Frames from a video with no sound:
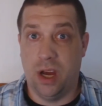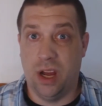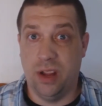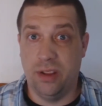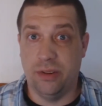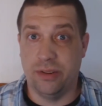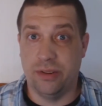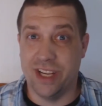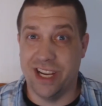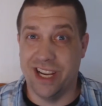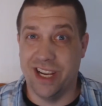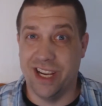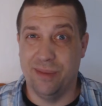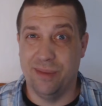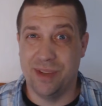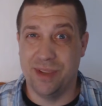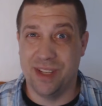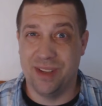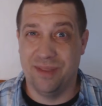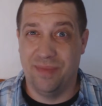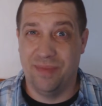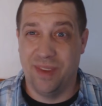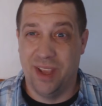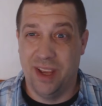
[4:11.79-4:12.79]
Other
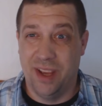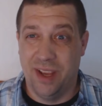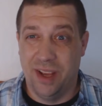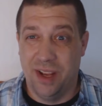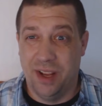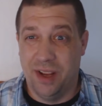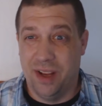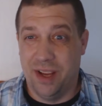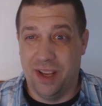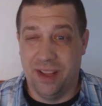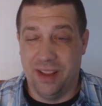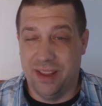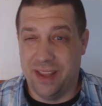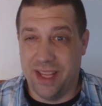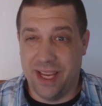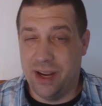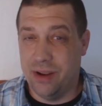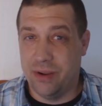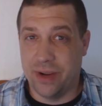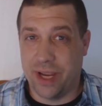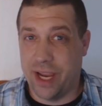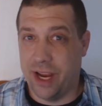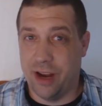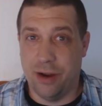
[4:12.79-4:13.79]
times,
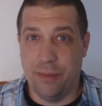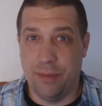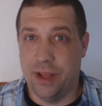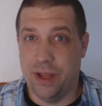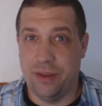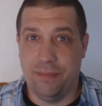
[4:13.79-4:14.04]
they don't care